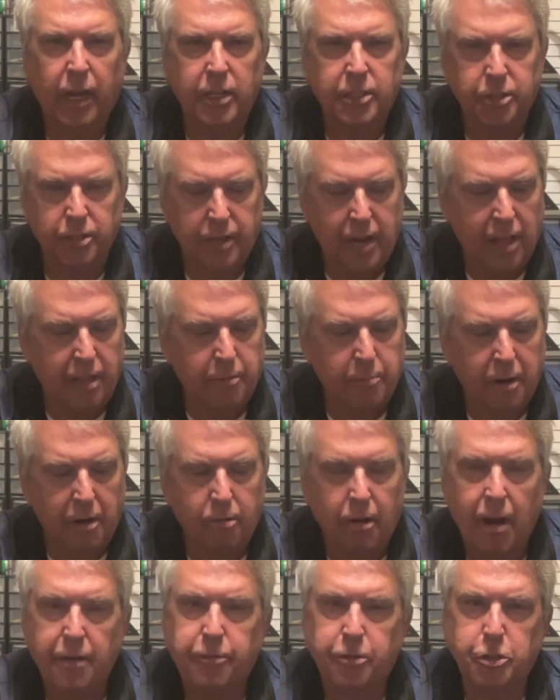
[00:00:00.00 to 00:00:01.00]
so now that my
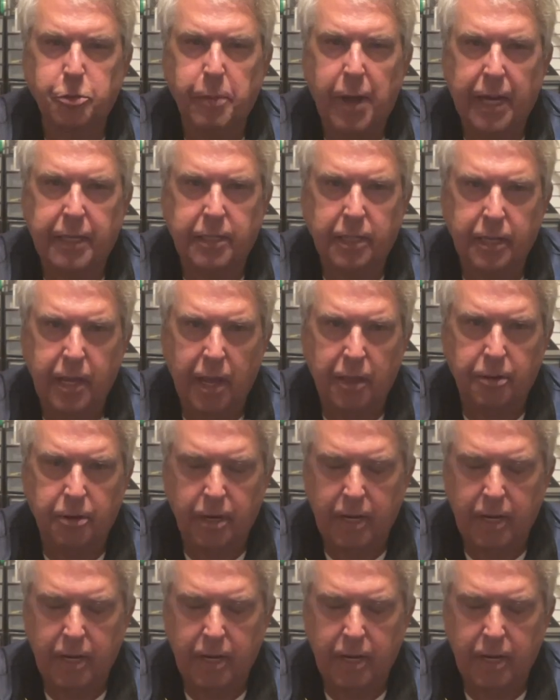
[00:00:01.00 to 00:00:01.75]
rifle's back together